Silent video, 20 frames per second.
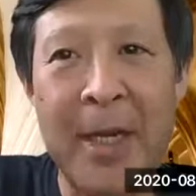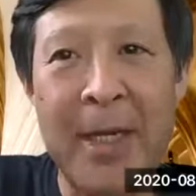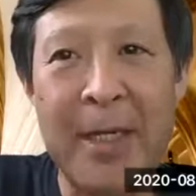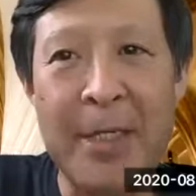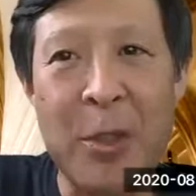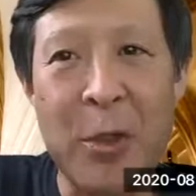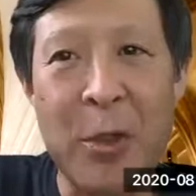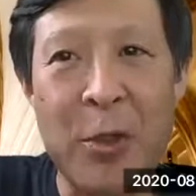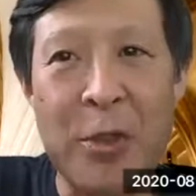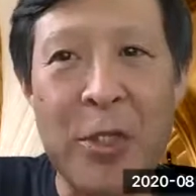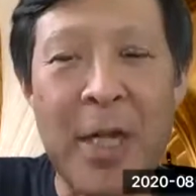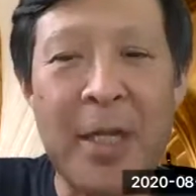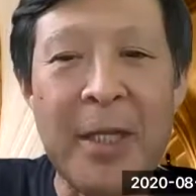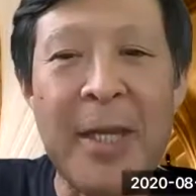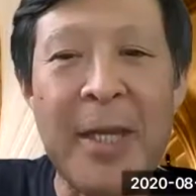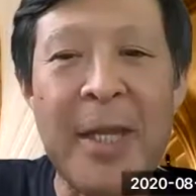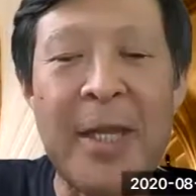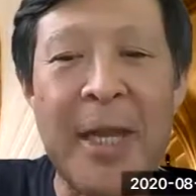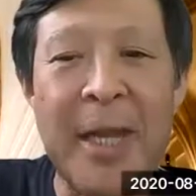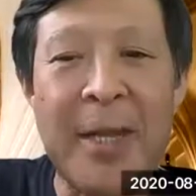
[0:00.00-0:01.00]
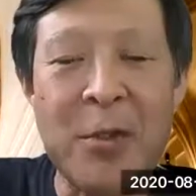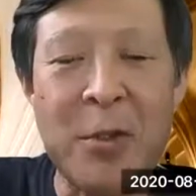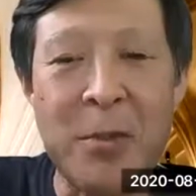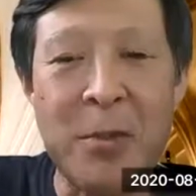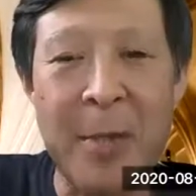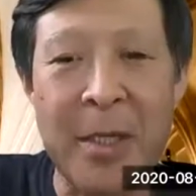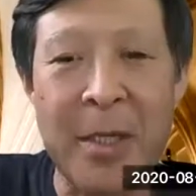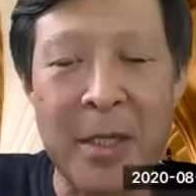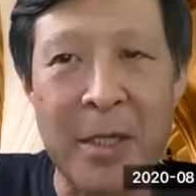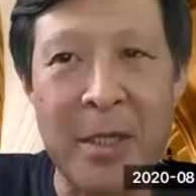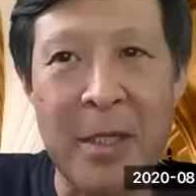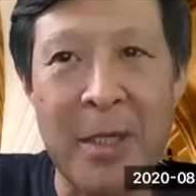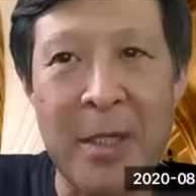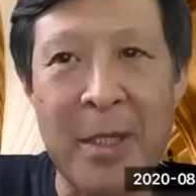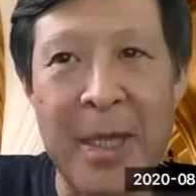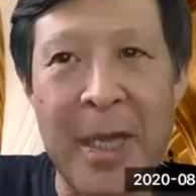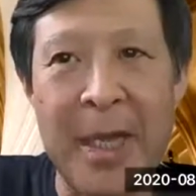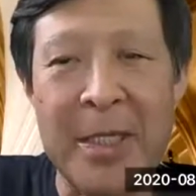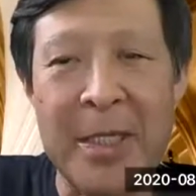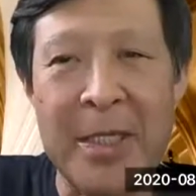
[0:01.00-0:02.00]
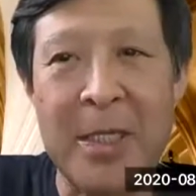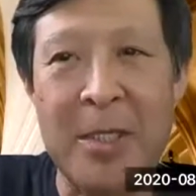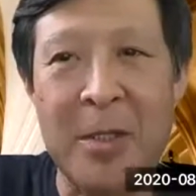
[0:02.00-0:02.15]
So check the announcements that